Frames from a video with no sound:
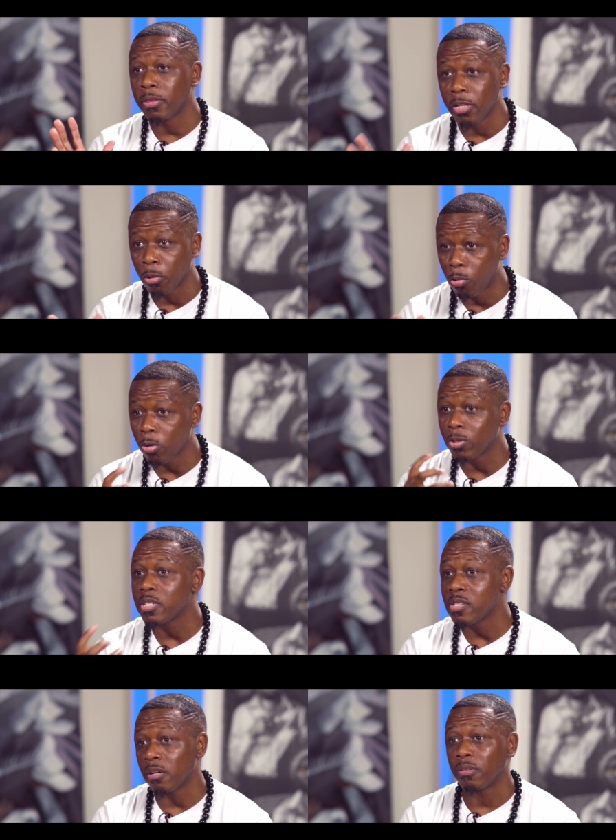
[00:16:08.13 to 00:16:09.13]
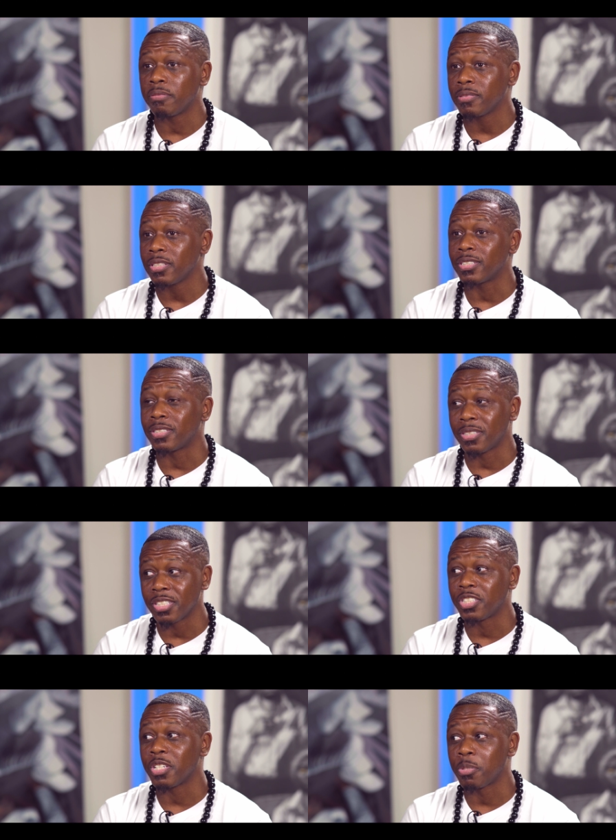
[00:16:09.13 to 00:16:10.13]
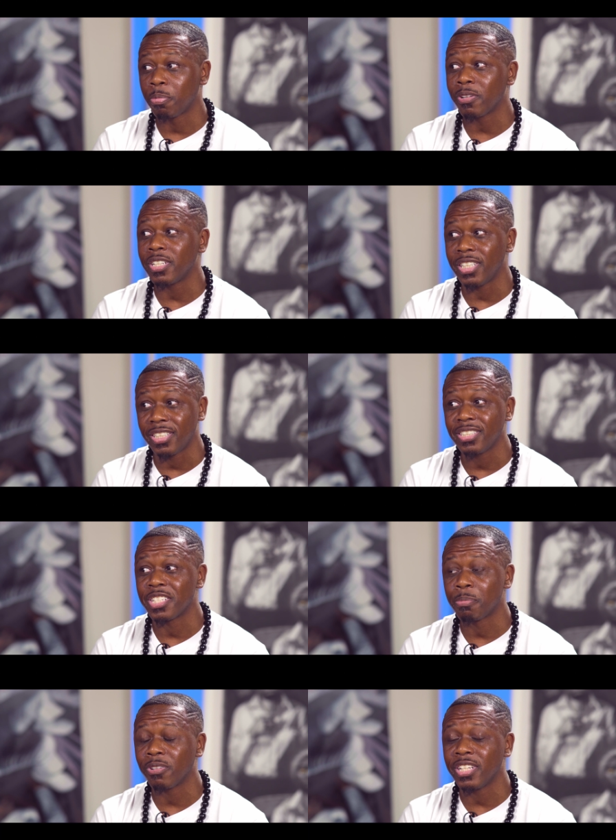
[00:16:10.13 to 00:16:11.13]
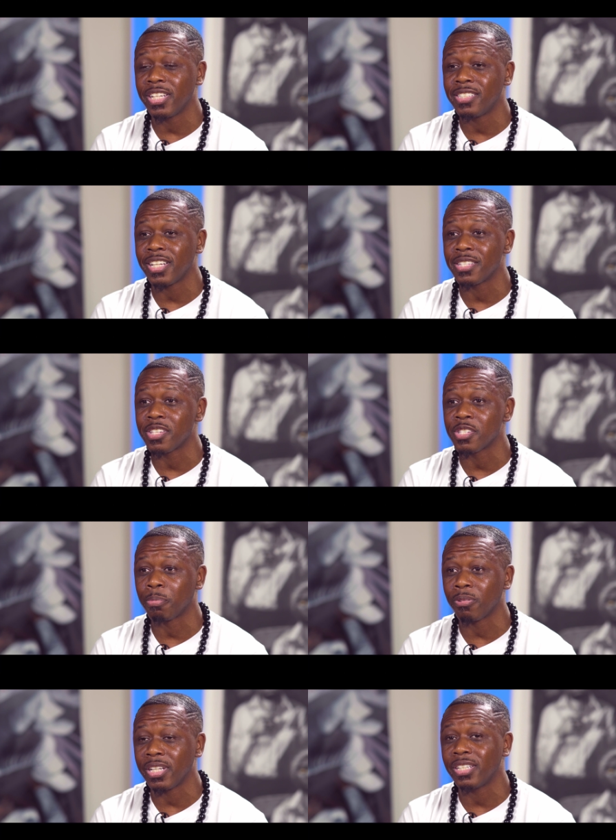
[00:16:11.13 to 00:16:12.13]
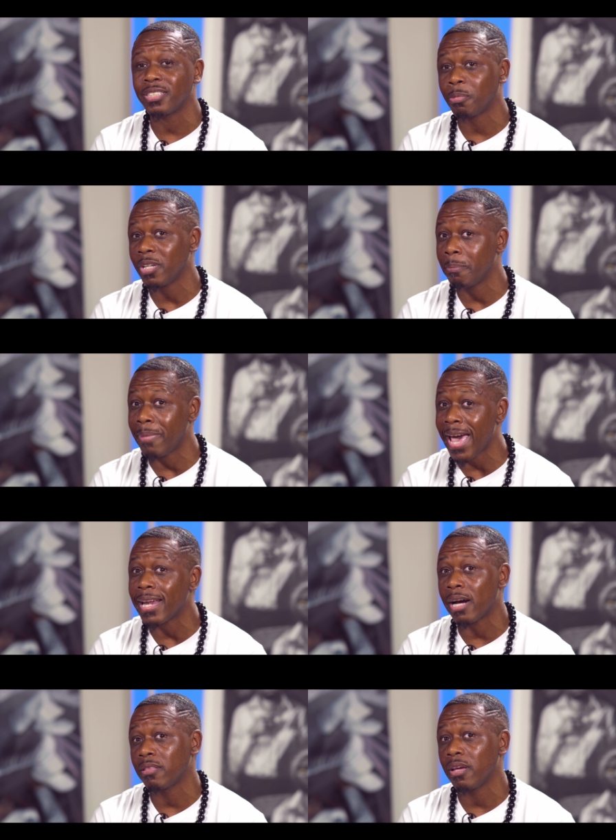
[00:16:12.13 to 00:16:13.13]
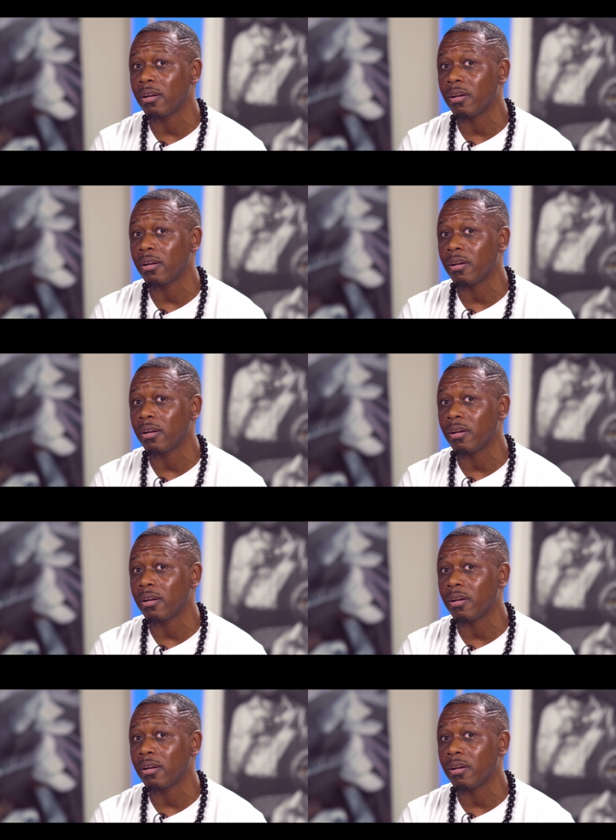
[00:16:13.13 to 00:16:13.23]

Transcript: The world itself is, it's, it's pretty, it's pretty intense, it's a pretty, it's pretty bad out